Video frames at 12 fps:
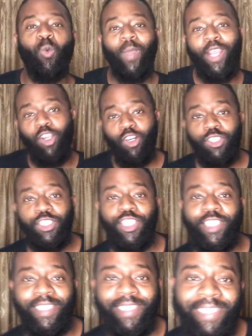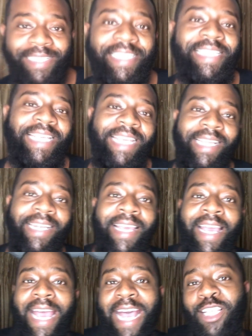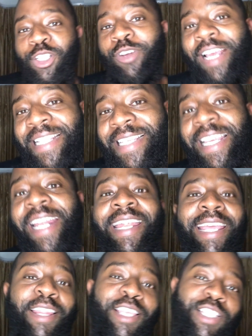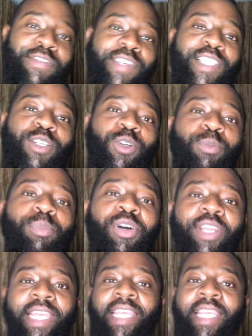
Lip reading: When consciousness is seen as transcending this physical body,